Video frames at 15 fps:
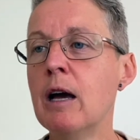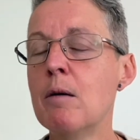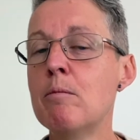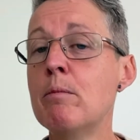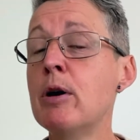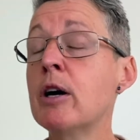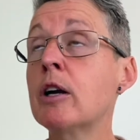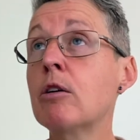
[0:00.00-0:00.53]

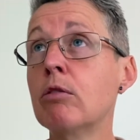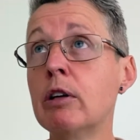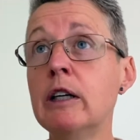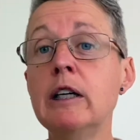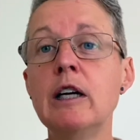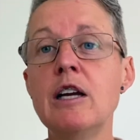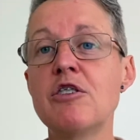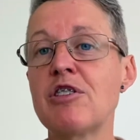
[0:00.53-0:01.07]
Mercury
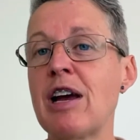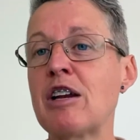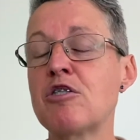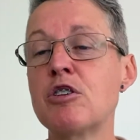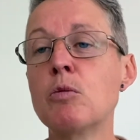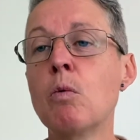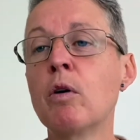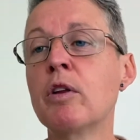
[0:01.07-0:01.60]
is
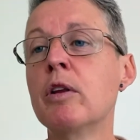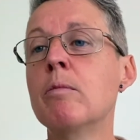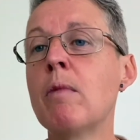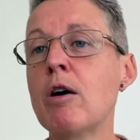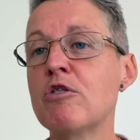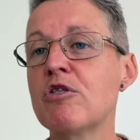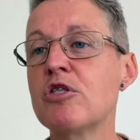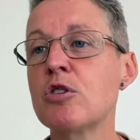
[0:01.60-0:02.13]
actually one of the
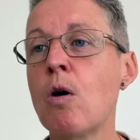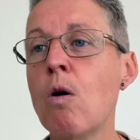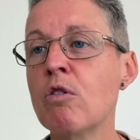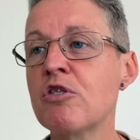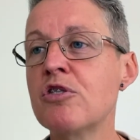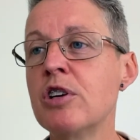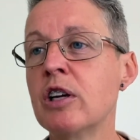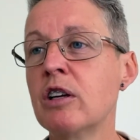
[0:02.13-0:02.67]
most
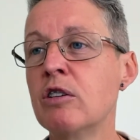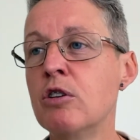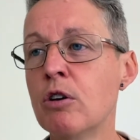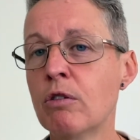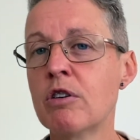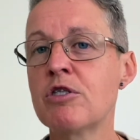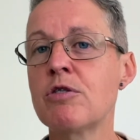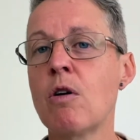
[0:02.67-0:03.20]
toxic
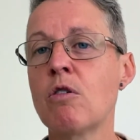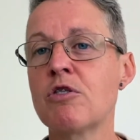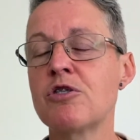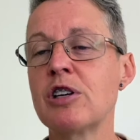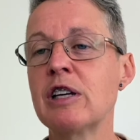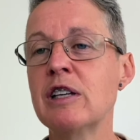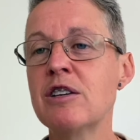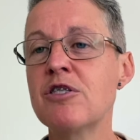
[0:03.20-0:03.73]

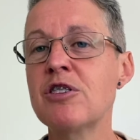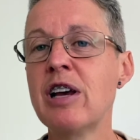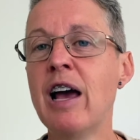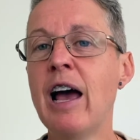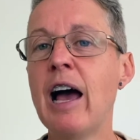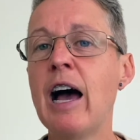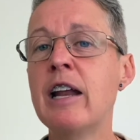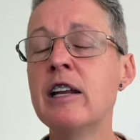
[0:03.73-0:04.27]
neurotoxins
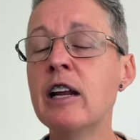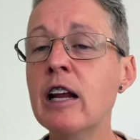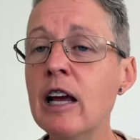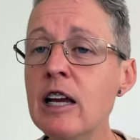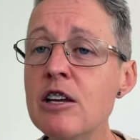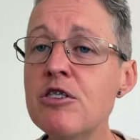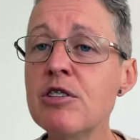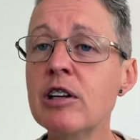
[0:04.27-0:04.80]
and it
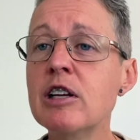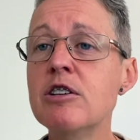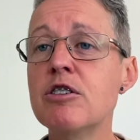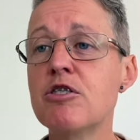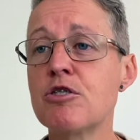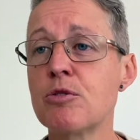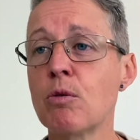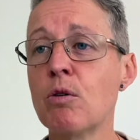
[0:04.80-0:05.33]
easily
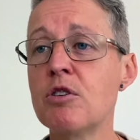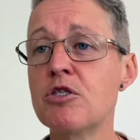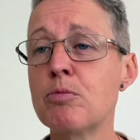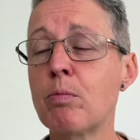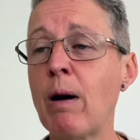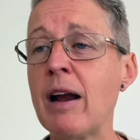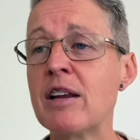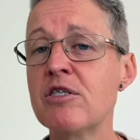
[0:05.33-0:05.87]
destroys
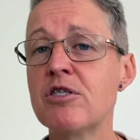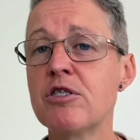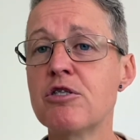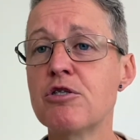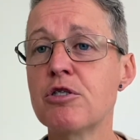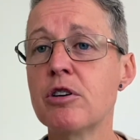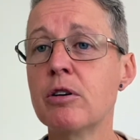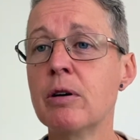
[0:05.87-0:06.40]
brain
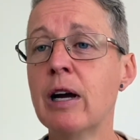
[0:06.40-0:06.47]
tissue.